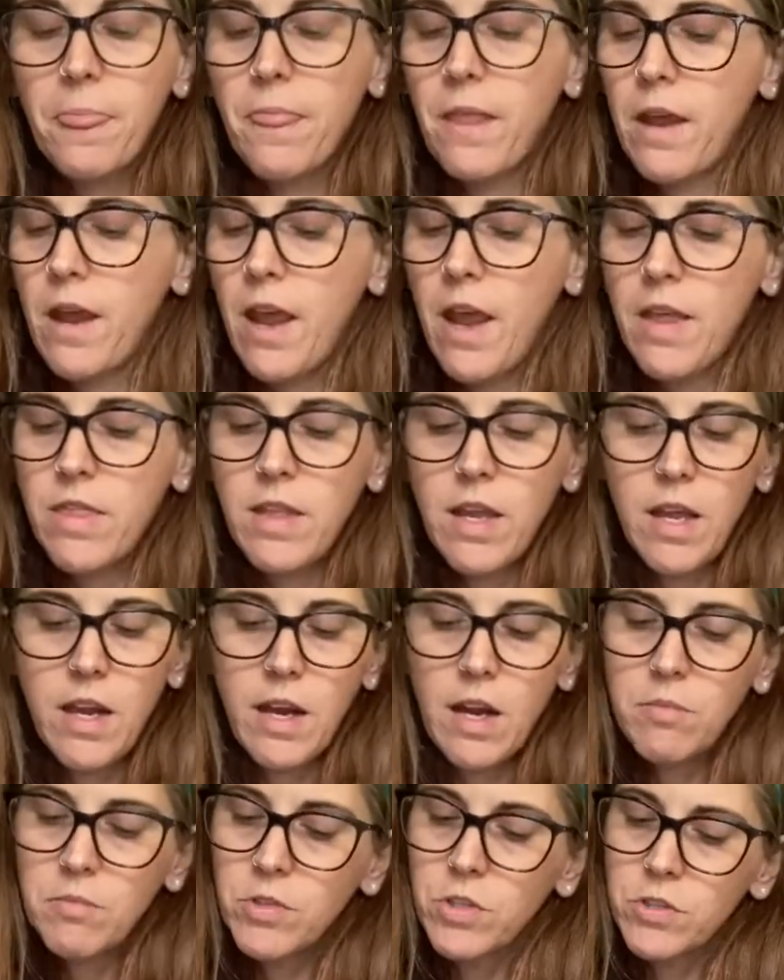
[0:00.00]
And then
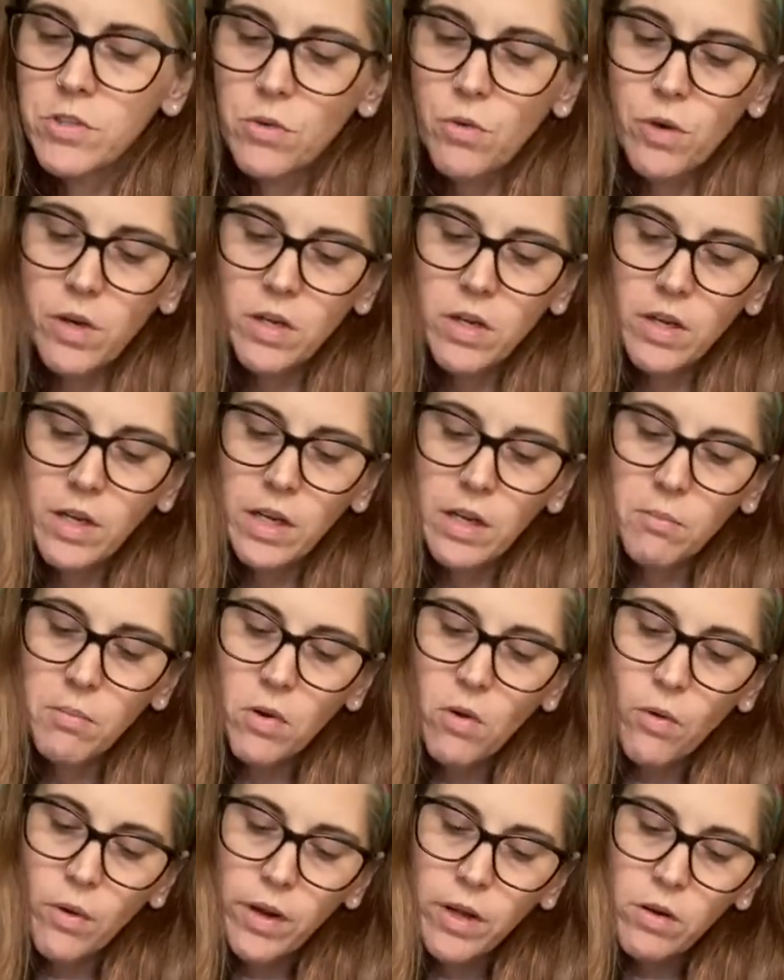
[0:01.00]
I'm just going to keep
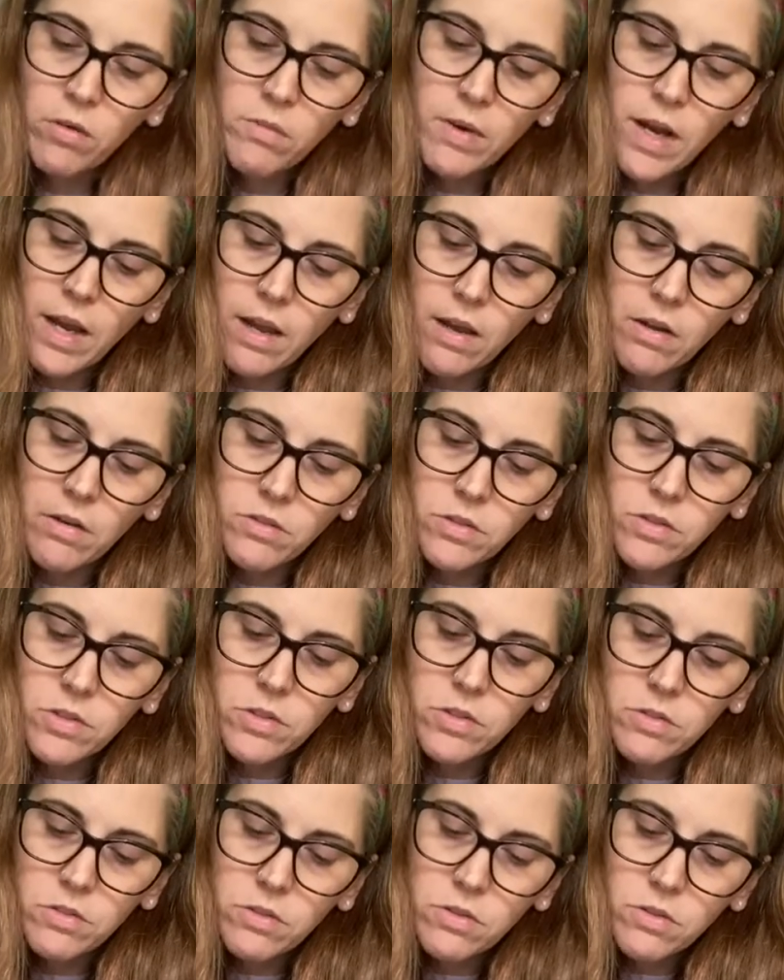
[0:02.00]
going around
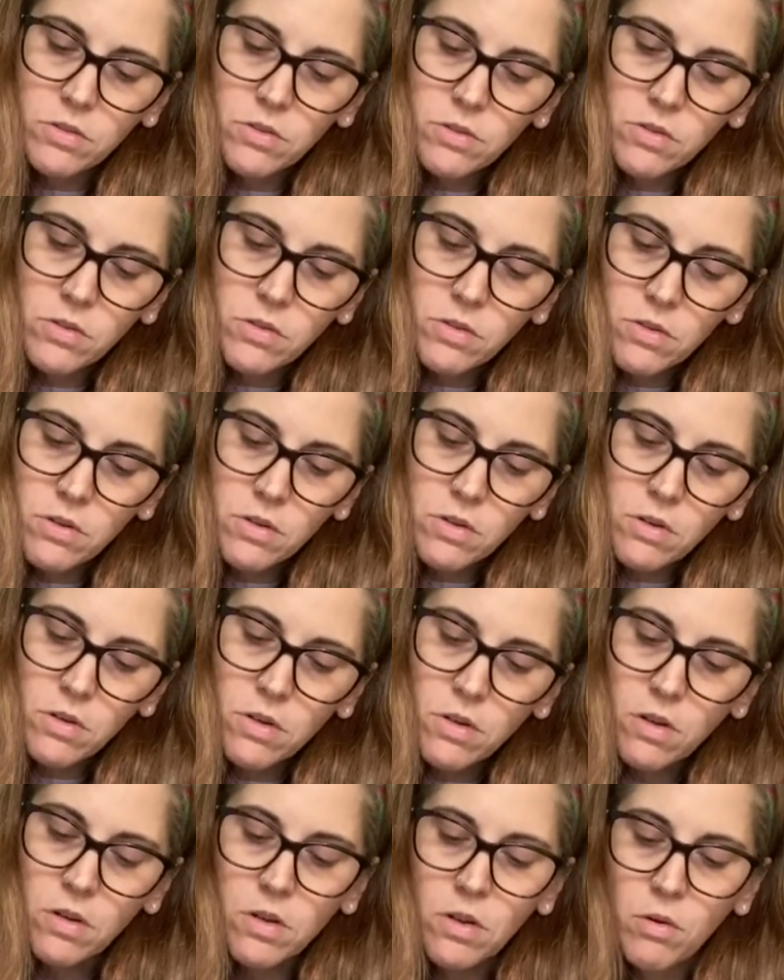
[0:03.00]

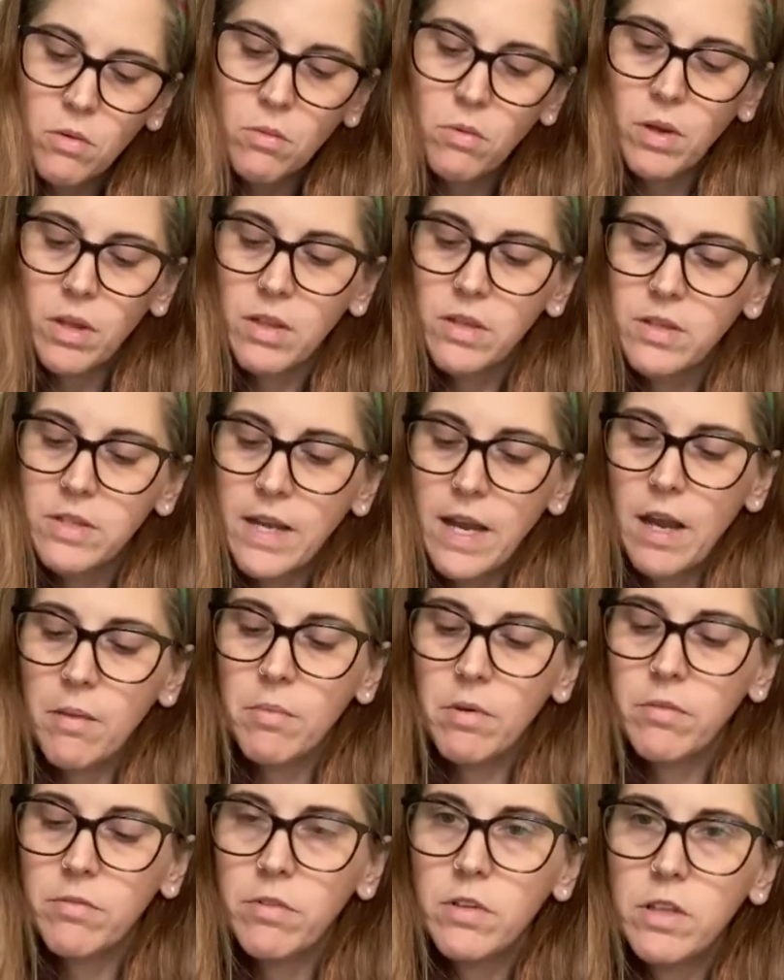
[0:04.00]
with a dab
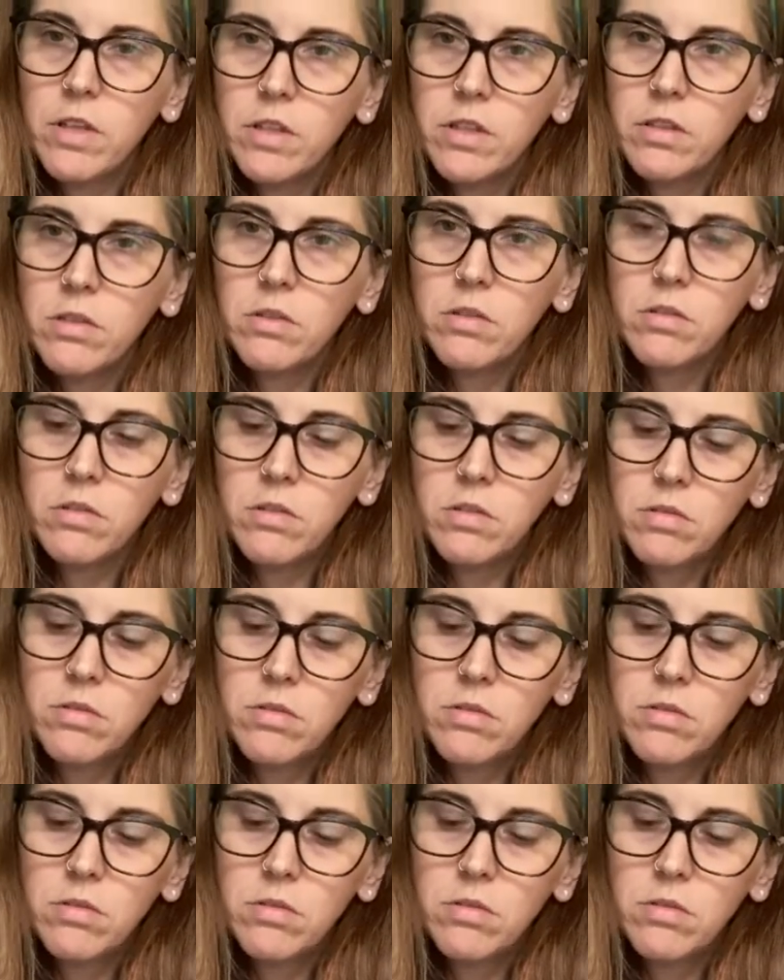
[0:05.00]
of glue,